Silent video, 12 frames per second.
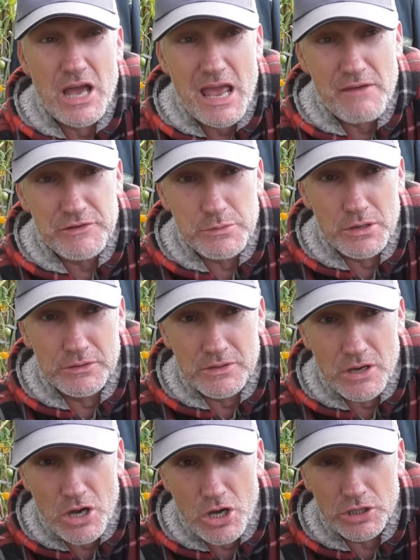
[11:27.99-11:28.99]
Everyone,
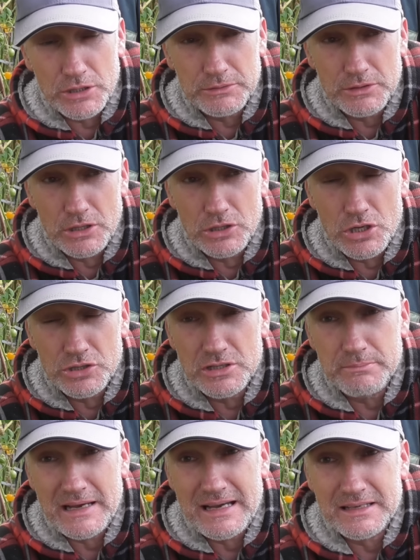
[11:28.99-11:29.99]
all along
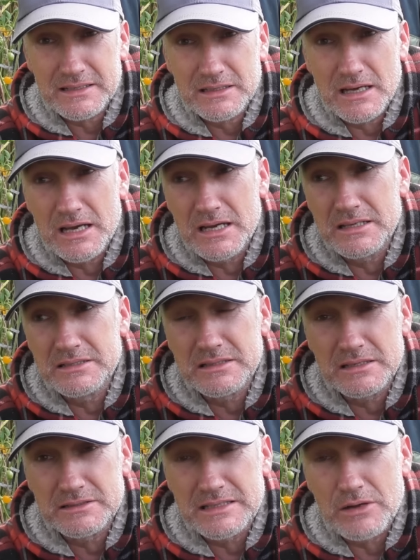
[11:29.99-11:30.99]
the back and
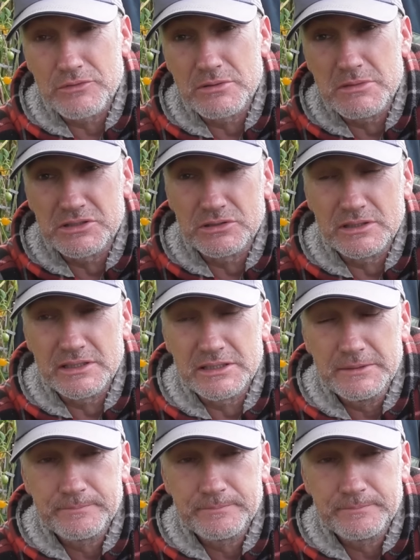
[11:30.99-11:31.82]
down the middle here,